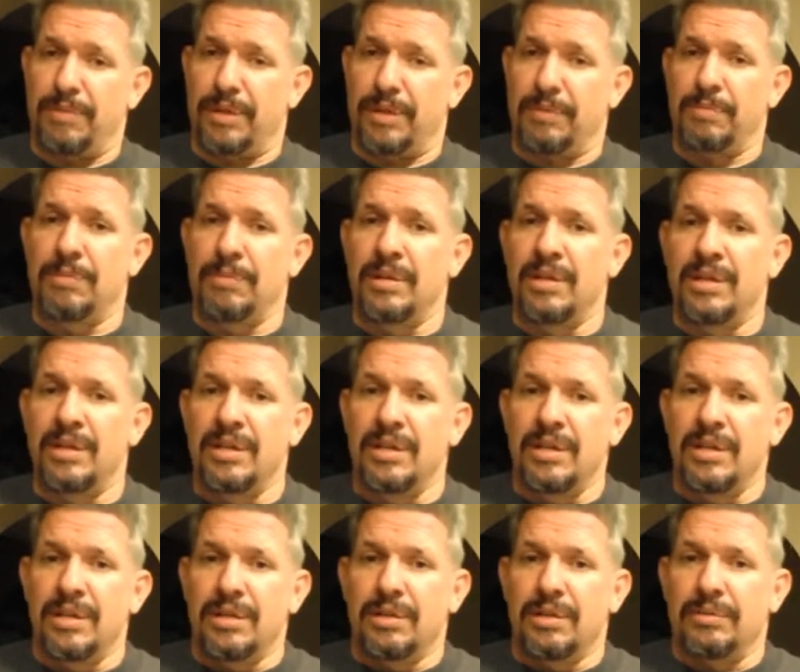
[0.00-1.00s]
them,
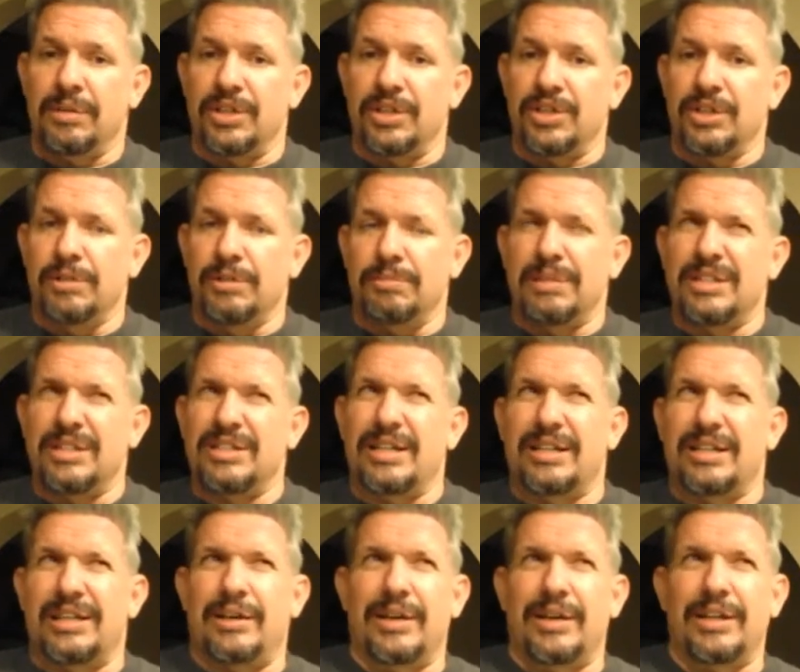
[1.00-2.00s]
which means I
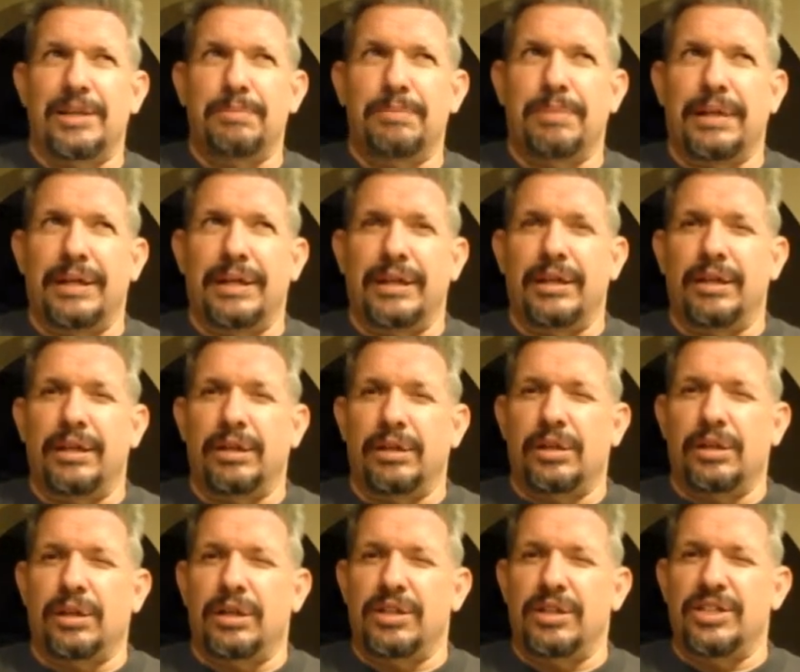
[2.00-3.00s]
now have to buy
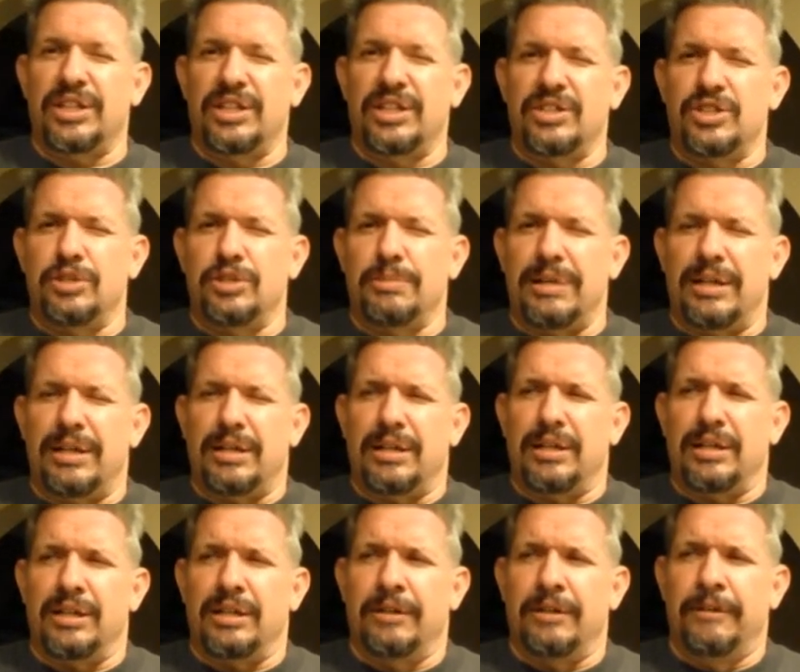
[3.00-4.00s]
Cards Against
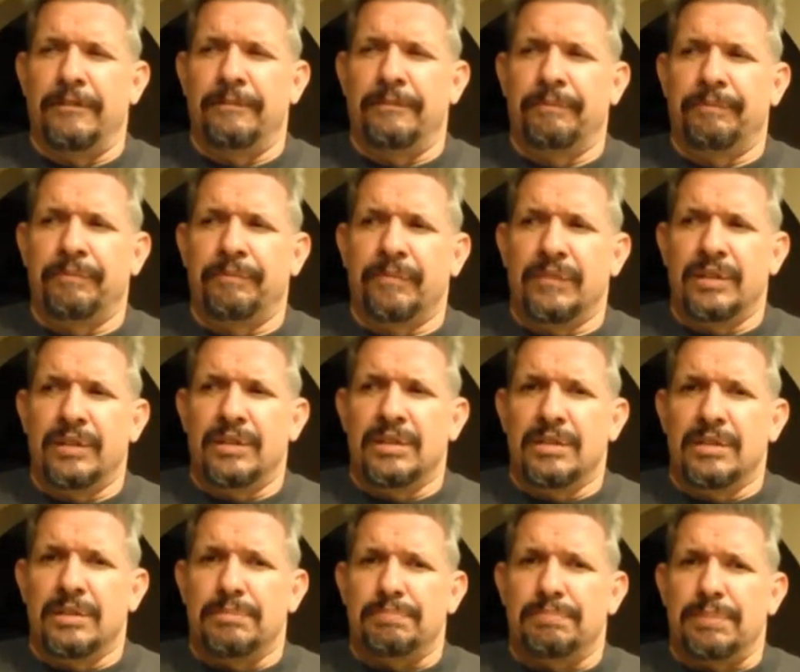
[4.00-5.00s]
Humanity.
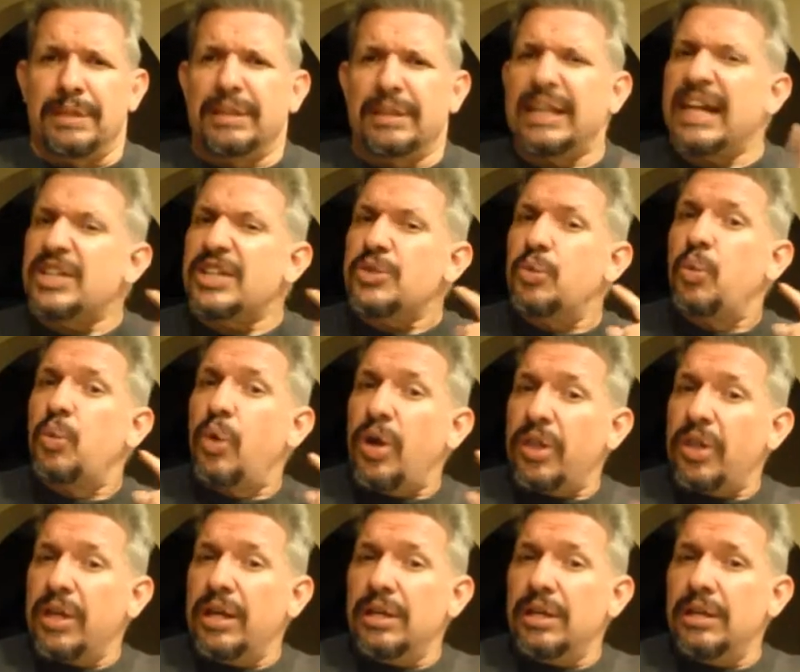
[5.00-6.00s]
But that's
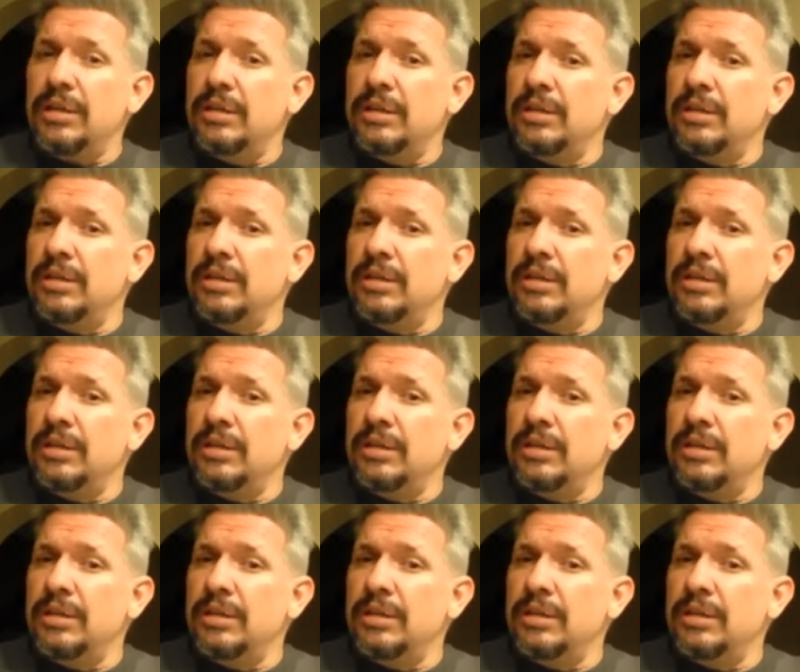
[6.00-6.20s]
worth it.